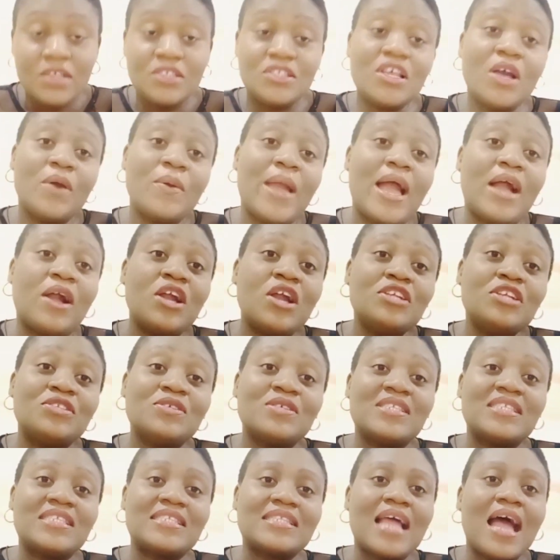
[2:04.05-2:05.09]
So we are going
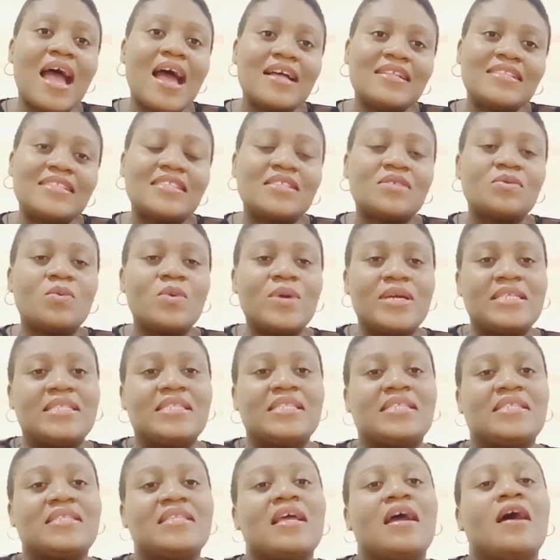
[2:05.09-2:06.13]
to start
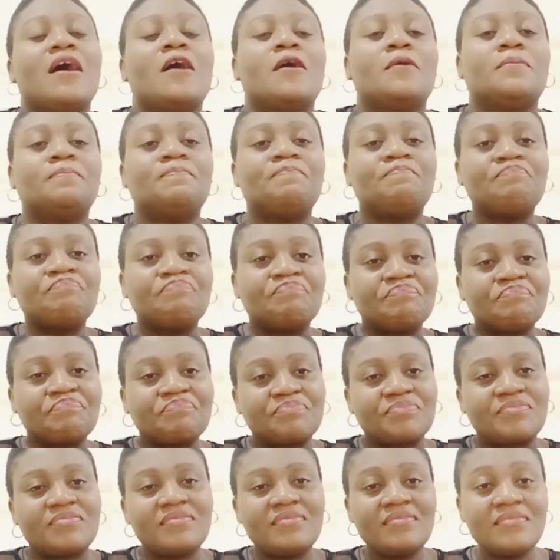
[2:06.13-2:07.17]
with the
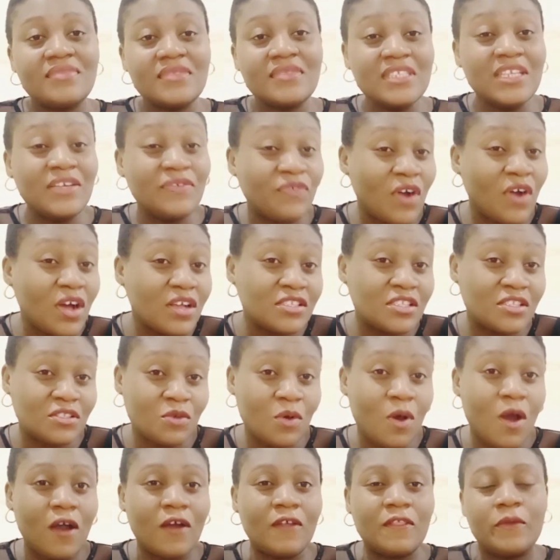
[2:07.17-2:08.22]
first
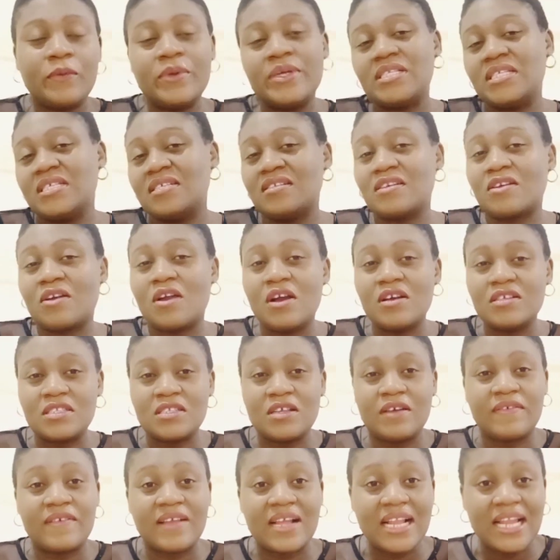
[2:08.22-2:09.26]
one, which is the
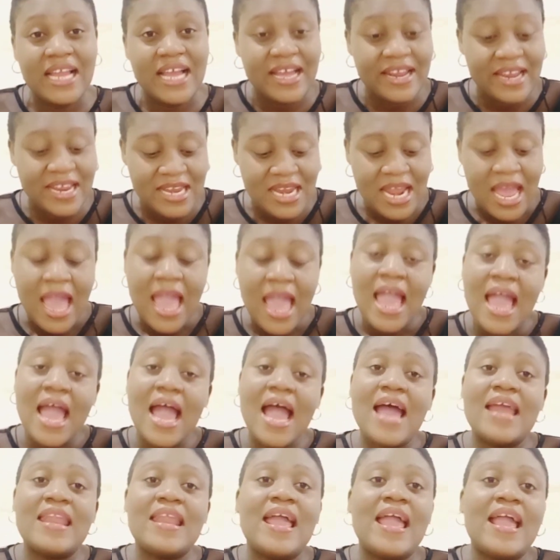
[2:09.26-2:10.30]
cost of clearing
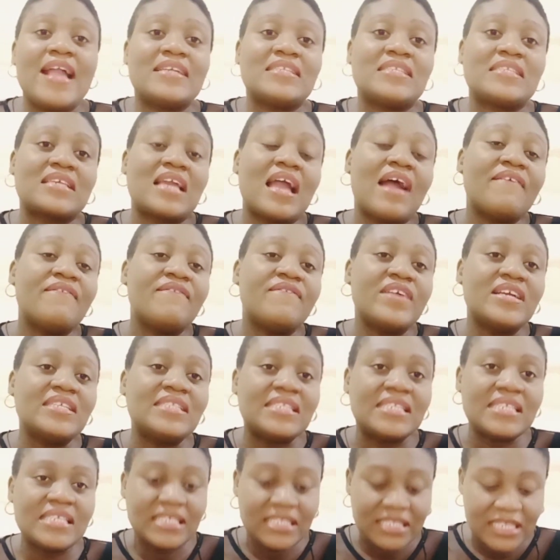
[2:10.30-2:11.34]
and
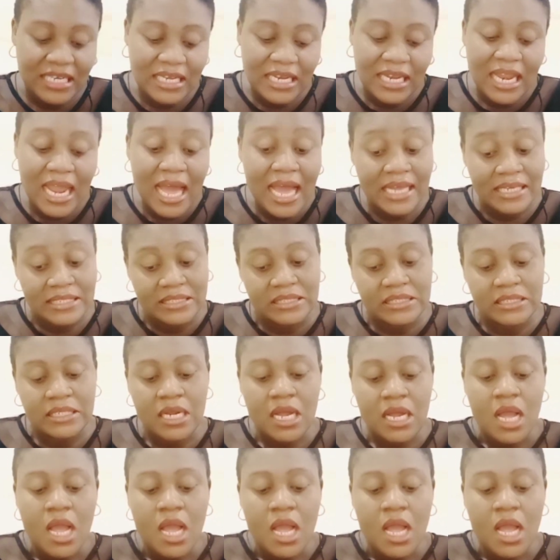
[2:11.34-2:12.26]
excavating the land.